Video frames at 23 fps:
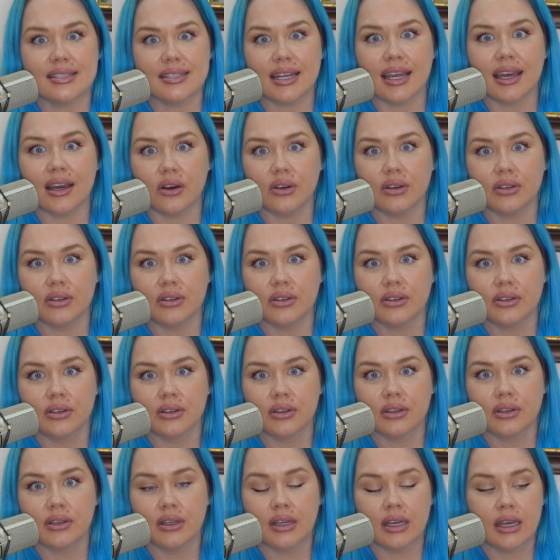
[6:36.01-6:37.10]
Tale.
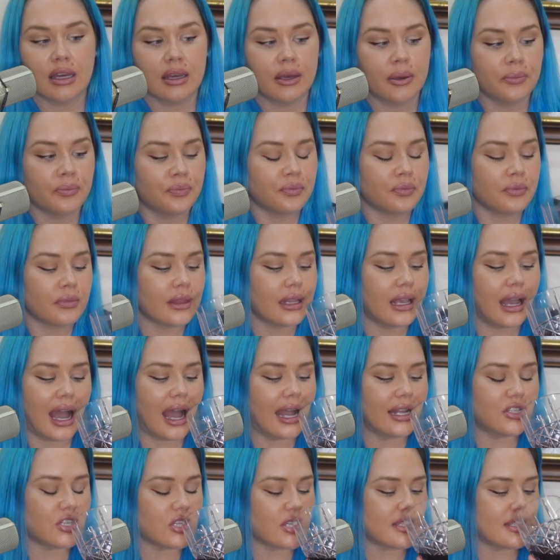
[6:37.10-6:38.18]
I
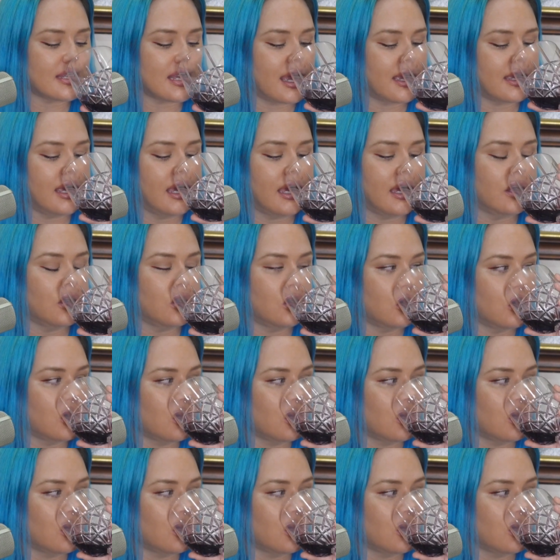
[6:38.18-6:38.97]
can't.